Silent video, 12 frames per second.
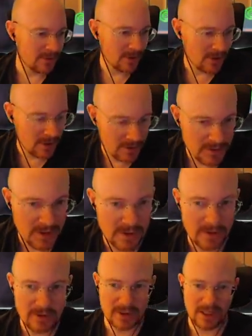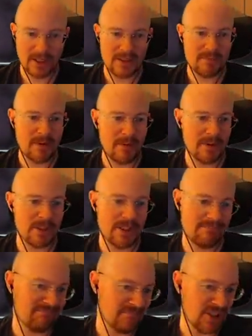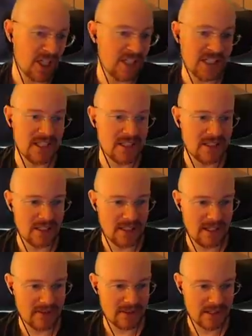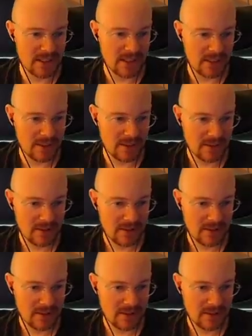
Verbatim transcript: boarded an O2. Yeah, it's probably just lucky that I haven't seen any